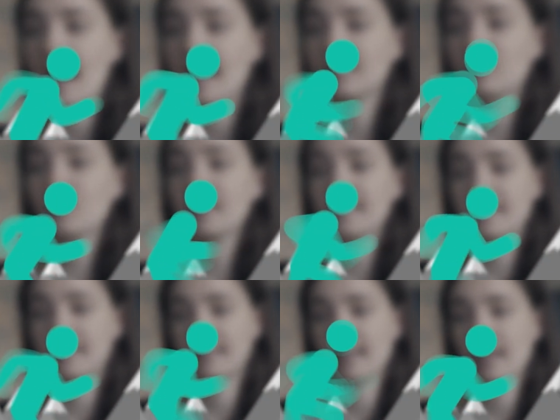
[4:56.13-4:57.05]
As you can
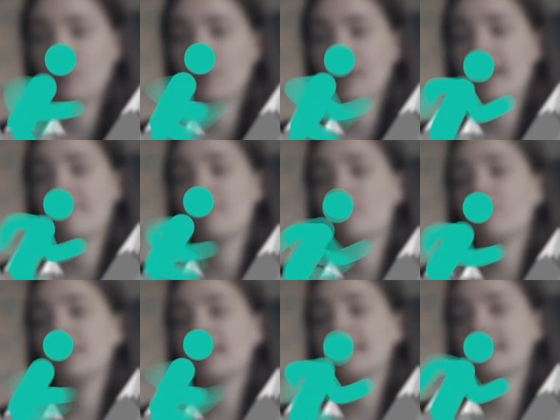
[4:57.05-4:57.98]
see, we have a
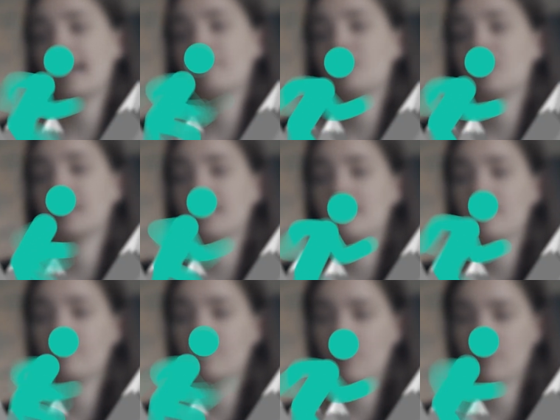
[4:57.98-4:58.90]
moving subject in
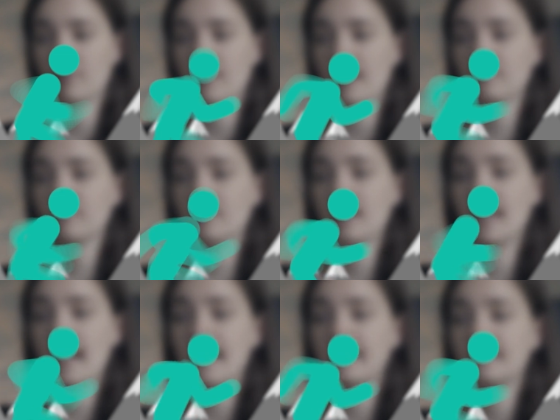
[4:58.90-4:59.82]
the foreground
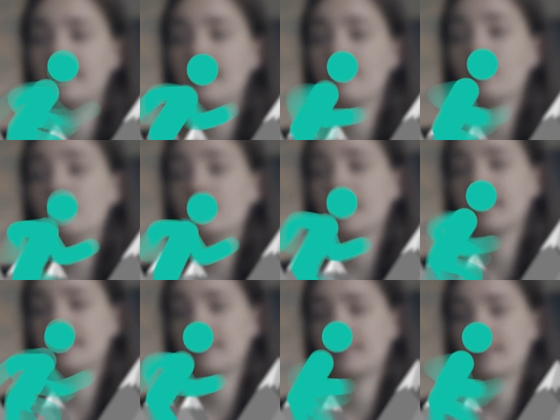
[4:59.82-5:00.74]
and the
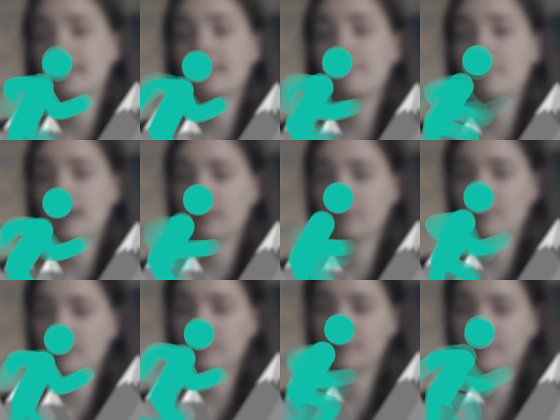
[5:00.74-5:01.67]
mountains in the
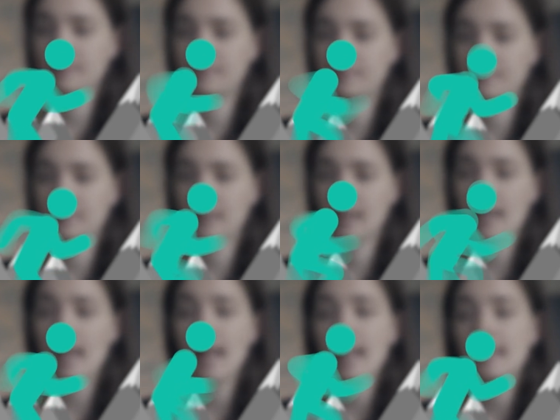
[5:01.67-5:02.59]
background.
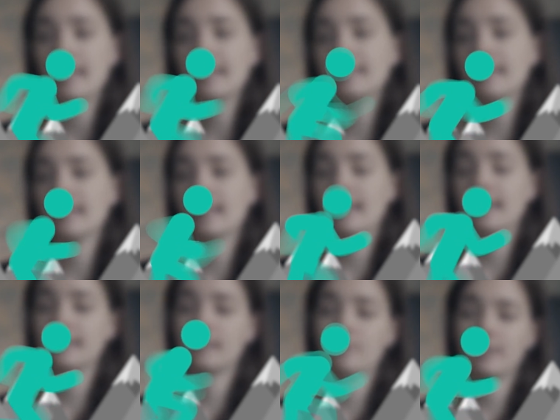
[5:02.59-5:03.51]
Let's
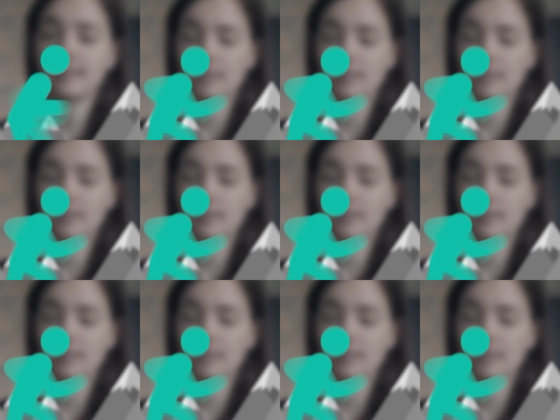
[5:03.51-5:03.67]
analyze our